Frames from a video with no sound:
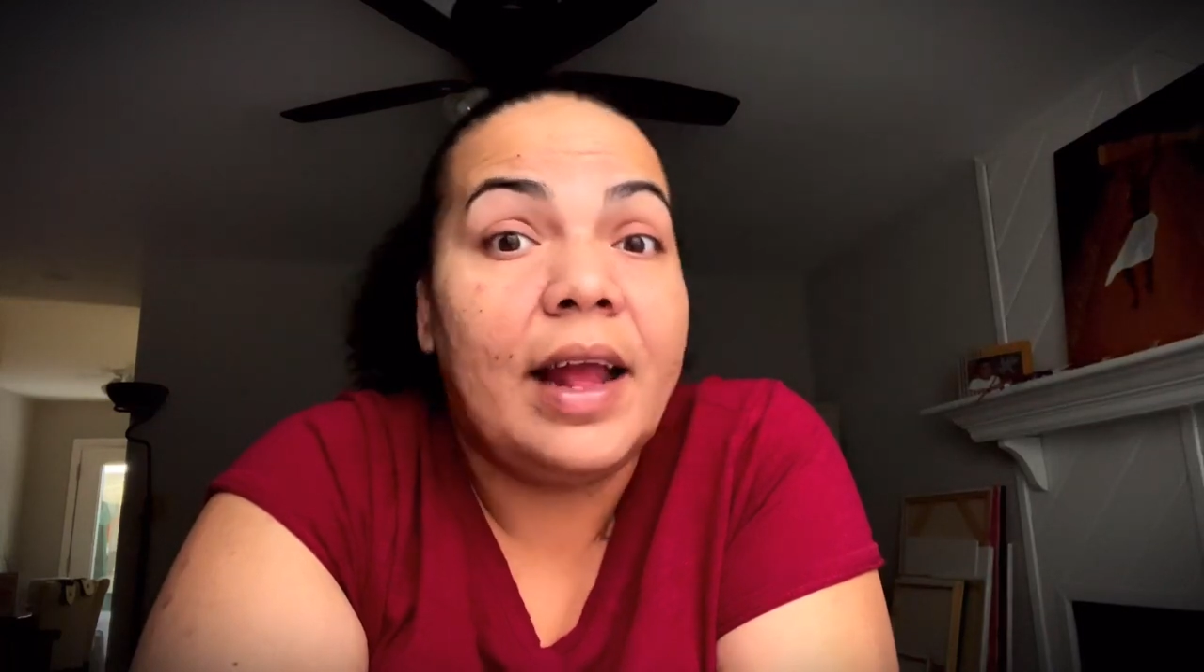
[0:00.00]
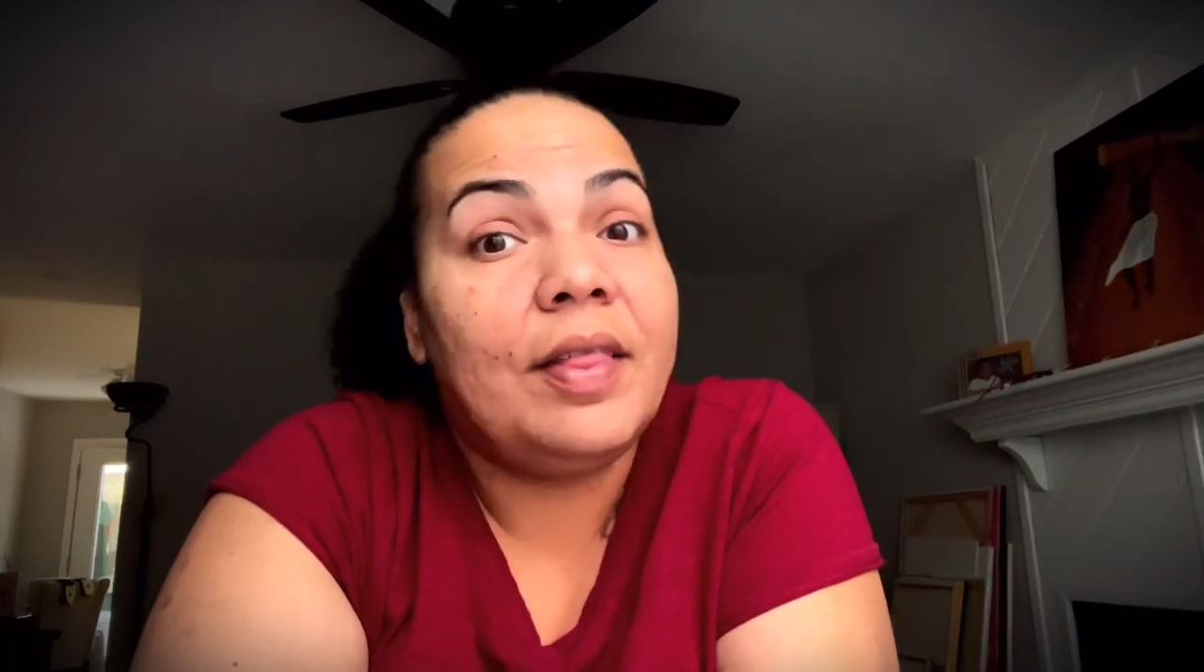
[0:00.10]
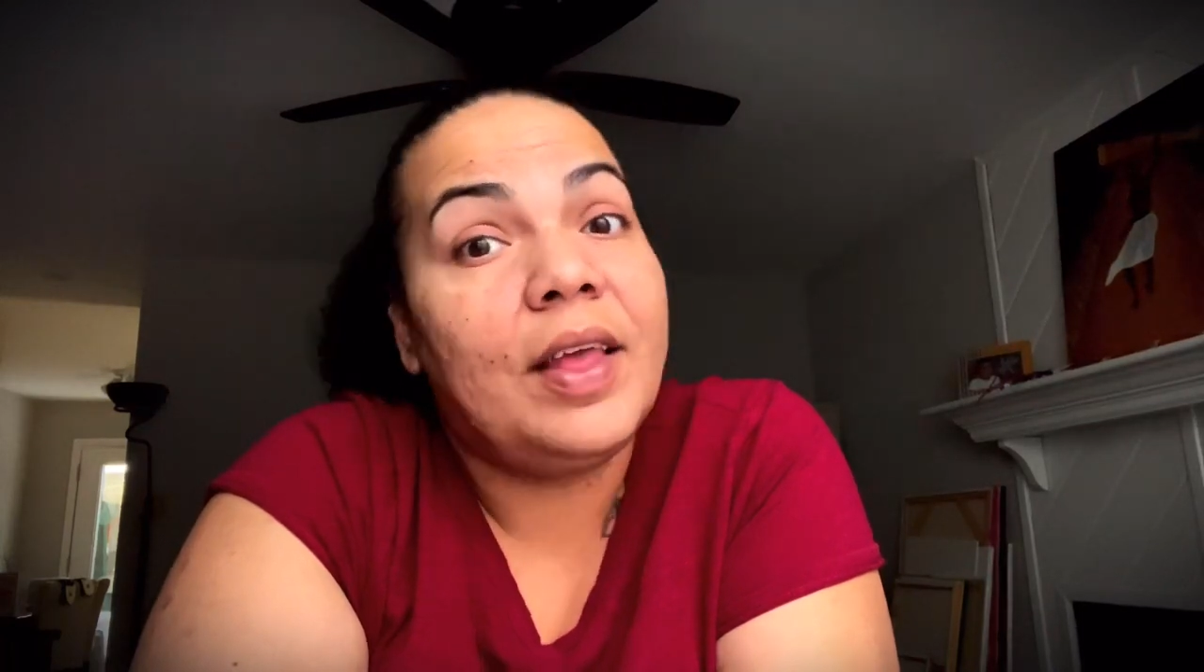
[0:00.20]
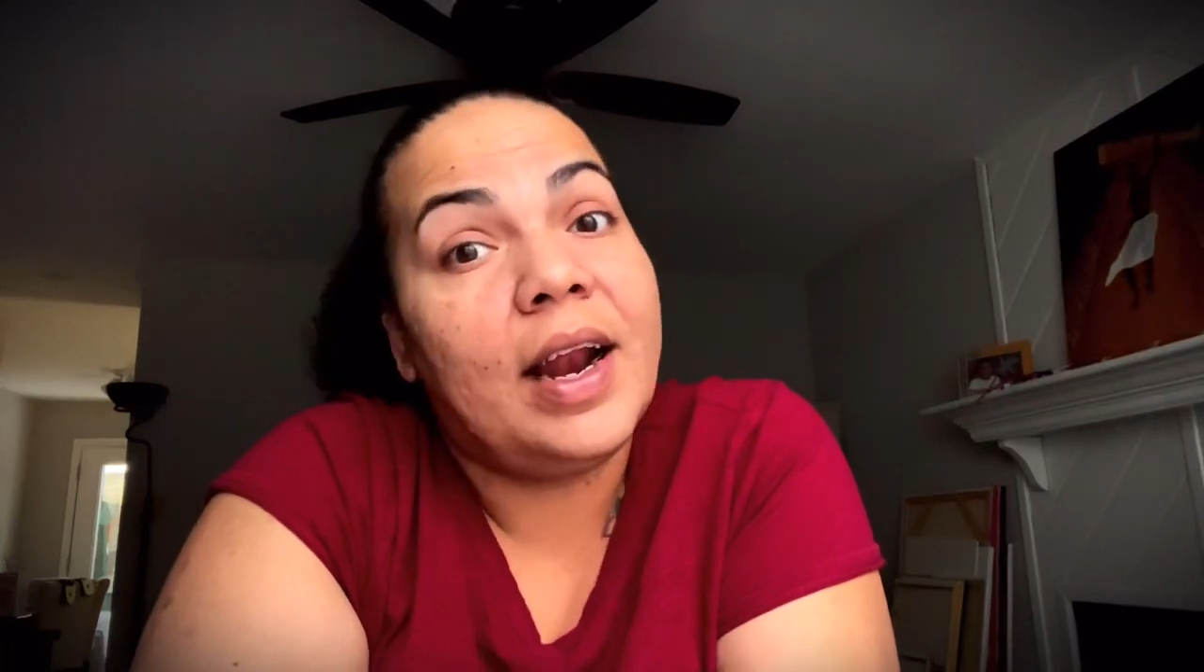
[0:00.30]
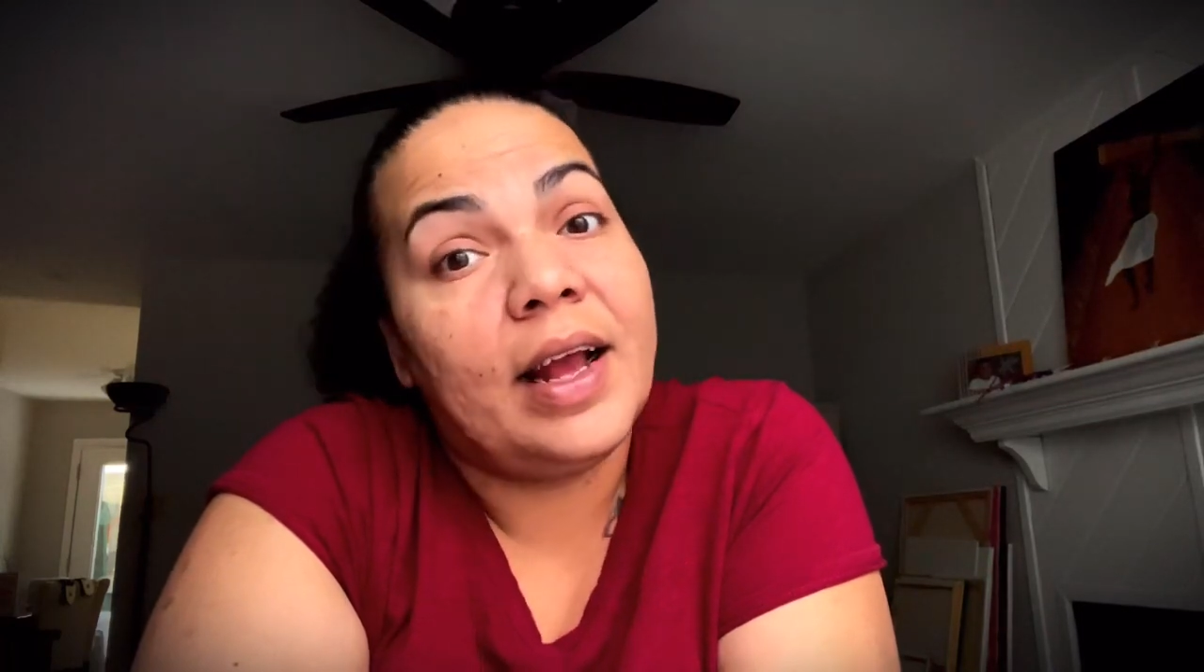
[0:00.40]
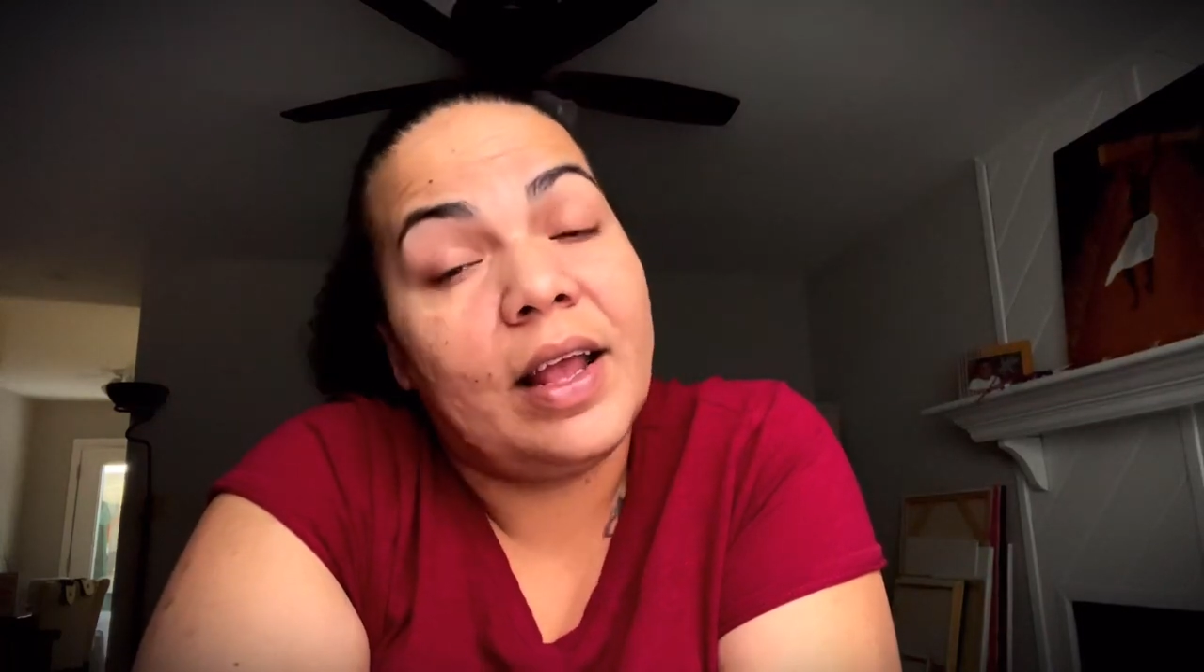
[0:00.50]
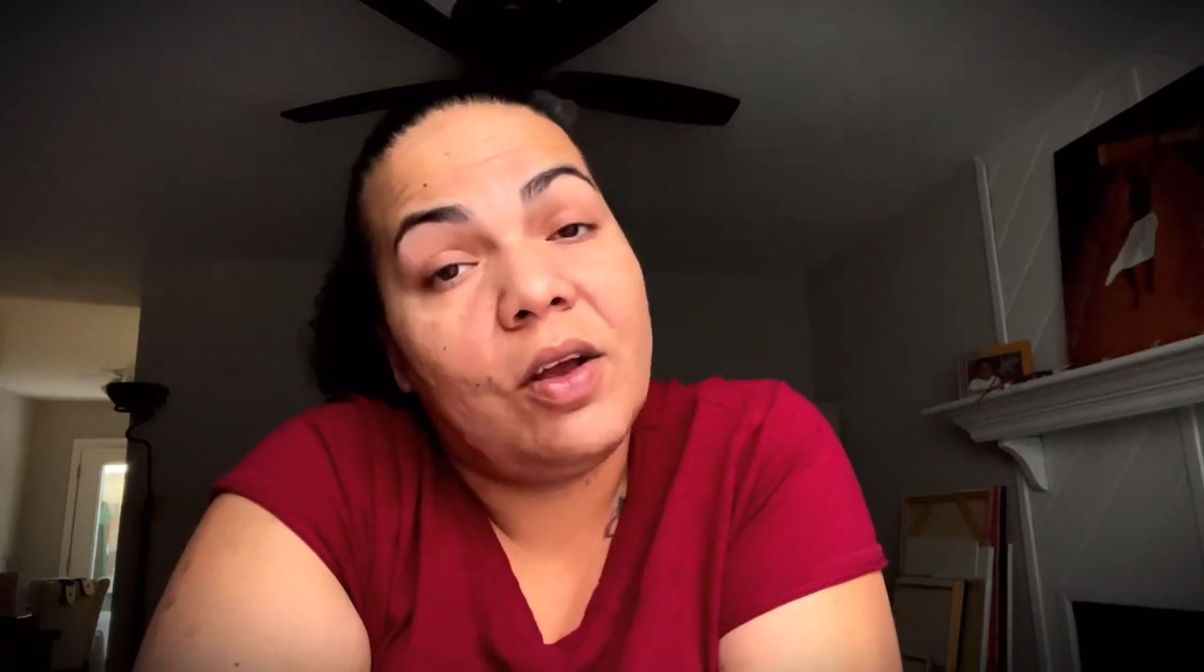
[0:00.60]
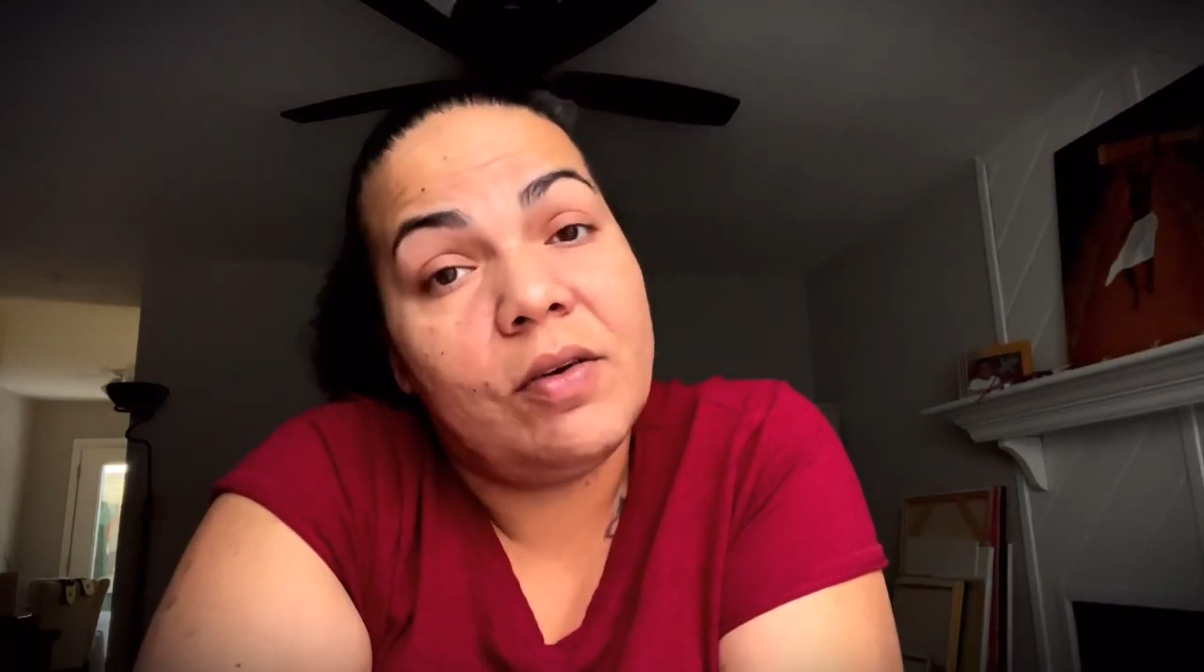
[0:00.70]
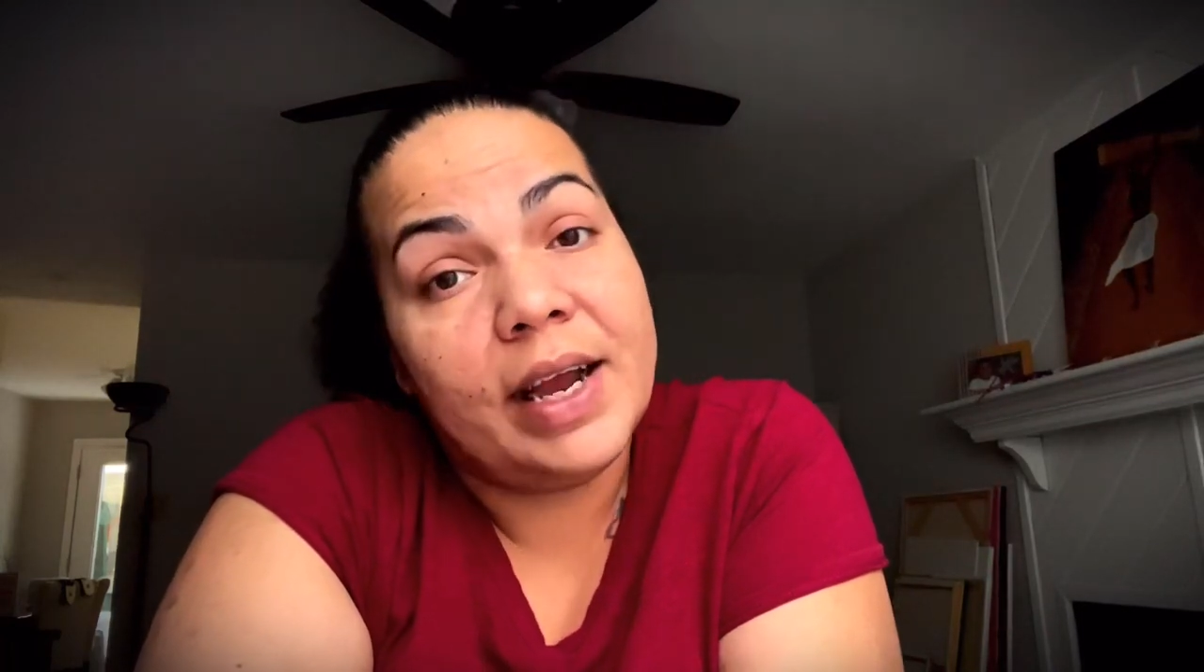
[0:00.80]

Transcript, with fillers: and then I can go